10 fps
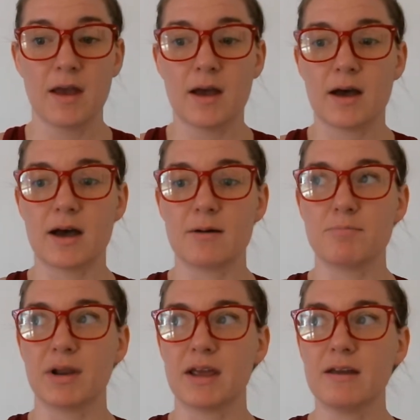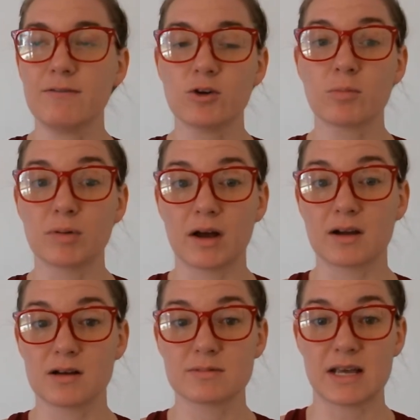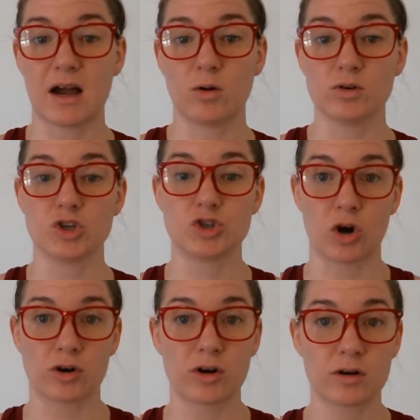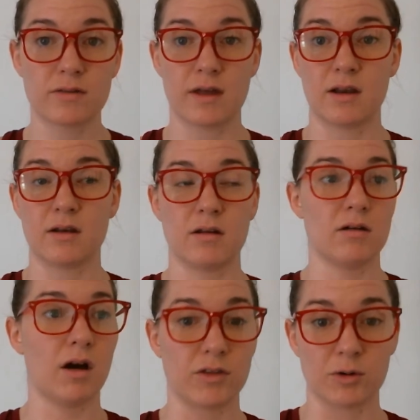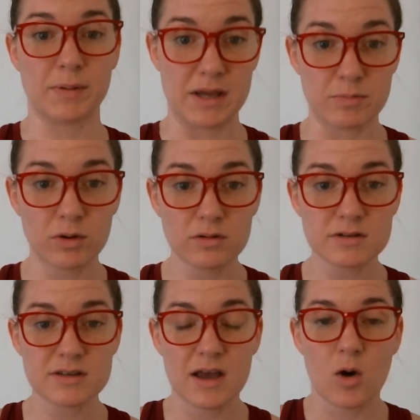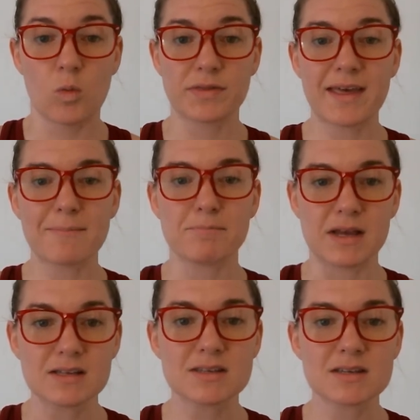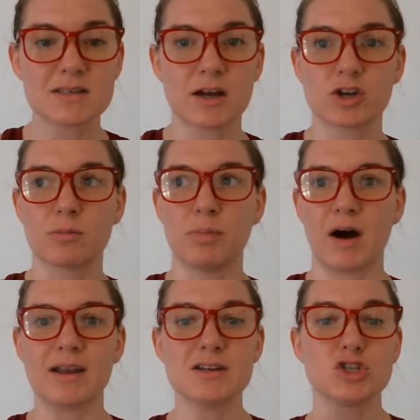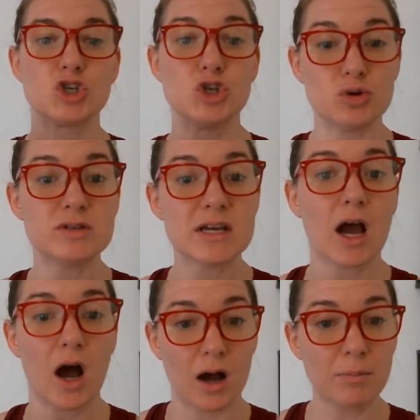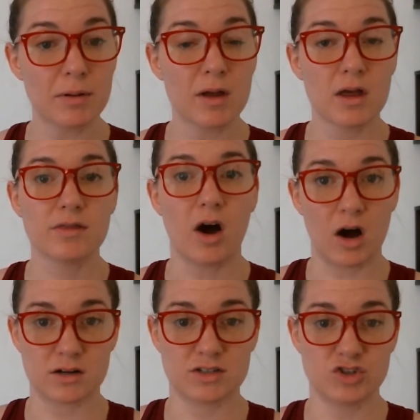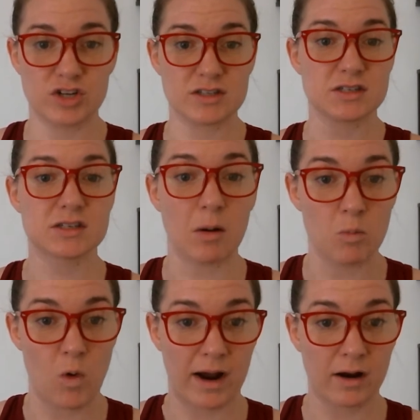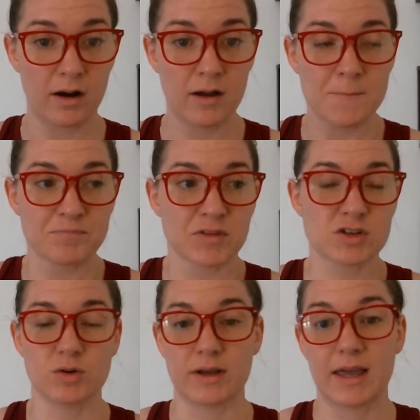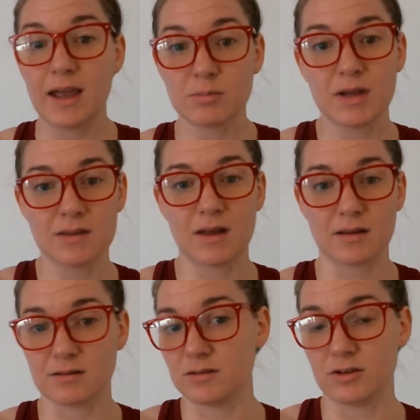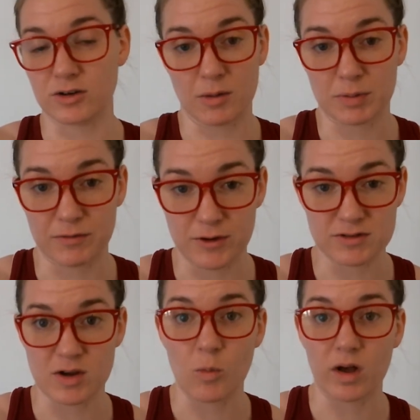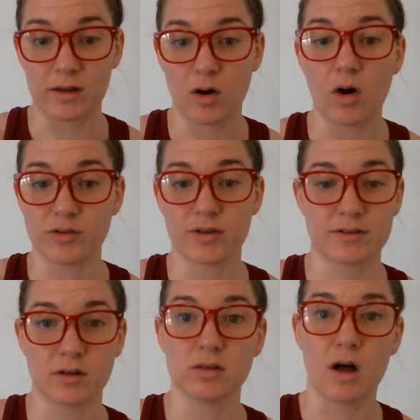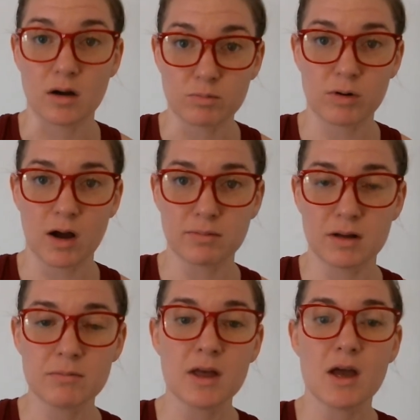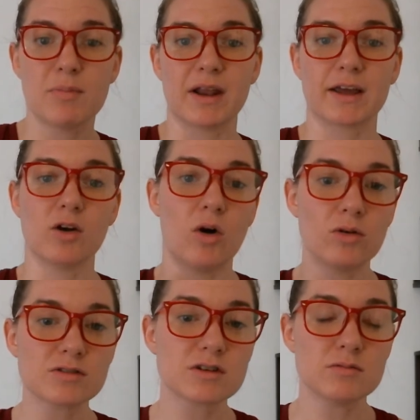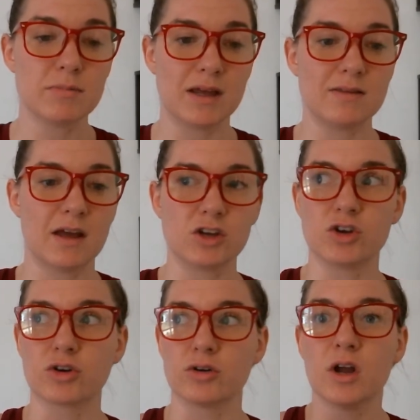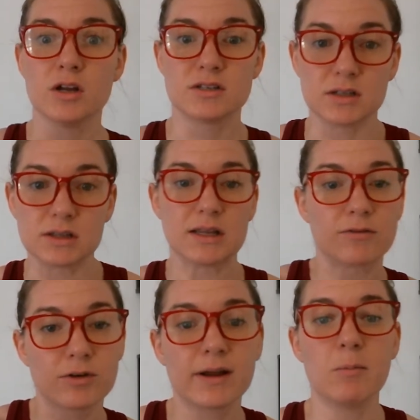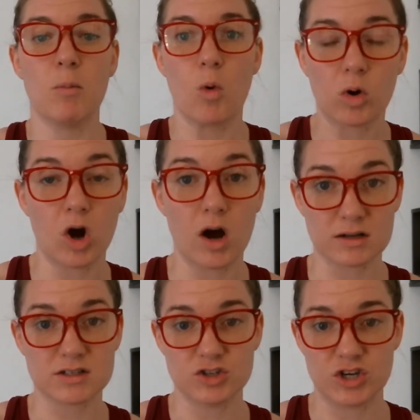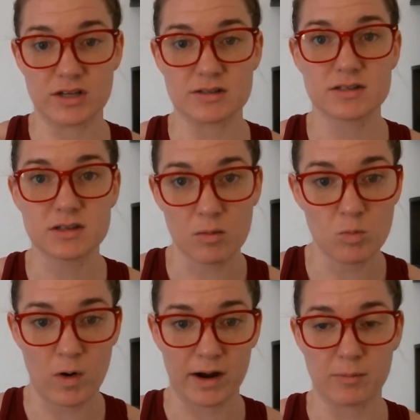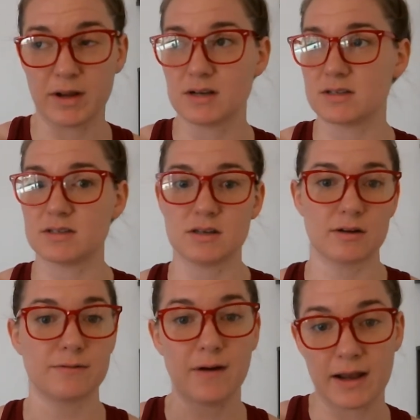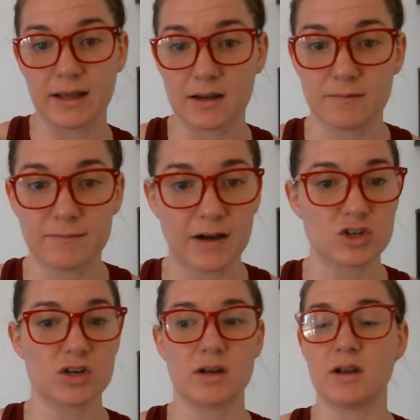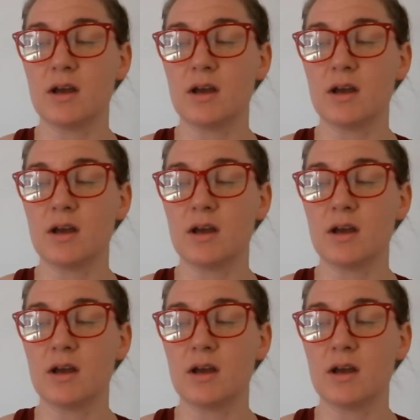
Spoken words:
but if your blood comes out darker than other people's, what that means is that your body is using up the oxygen somewhere. So it can mean that you're not perfusing well at all. So that's a lung problem, but it can also mean that you're delivering more oxygen somewhere because it's either fighting an infection,